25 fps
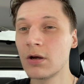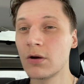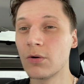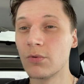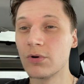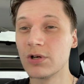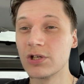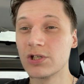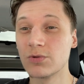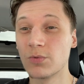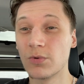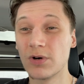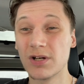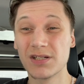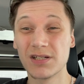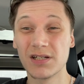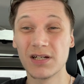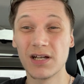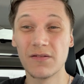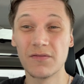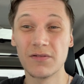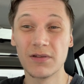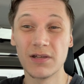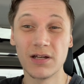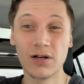which wasn't
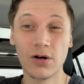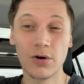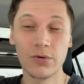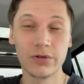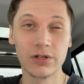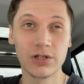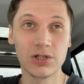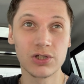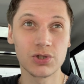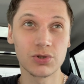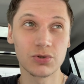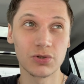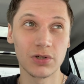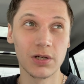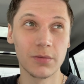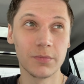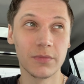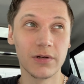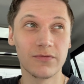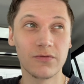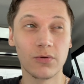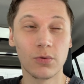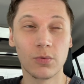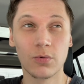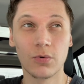even the Eau Extreme,
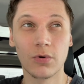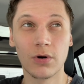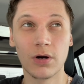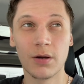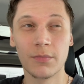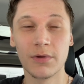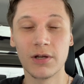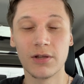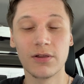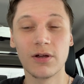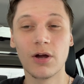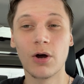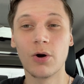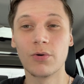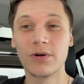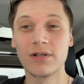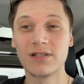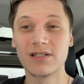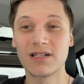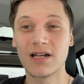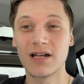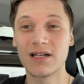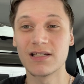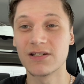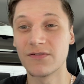if it, I mean the Eau
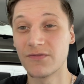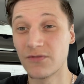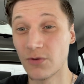Intense.